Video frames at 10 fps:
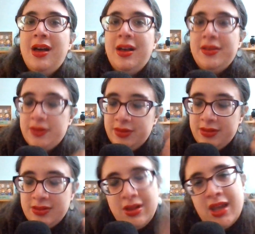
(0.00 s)
So
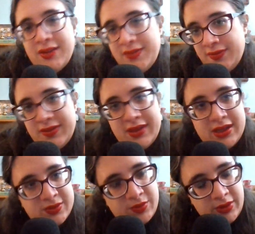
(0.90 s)
there's a lot of different
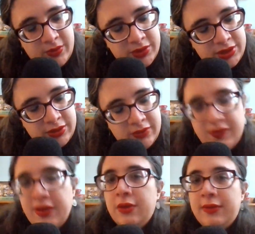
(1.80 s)
things. Put what you
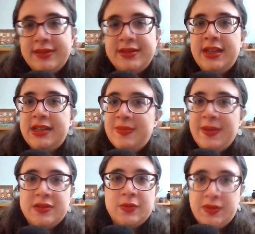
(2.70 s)
feel resonates
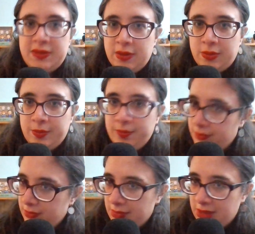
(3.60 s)
best with you.
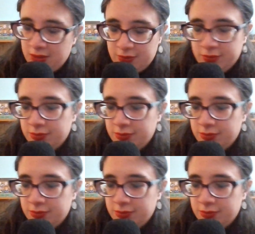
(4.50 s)
You know,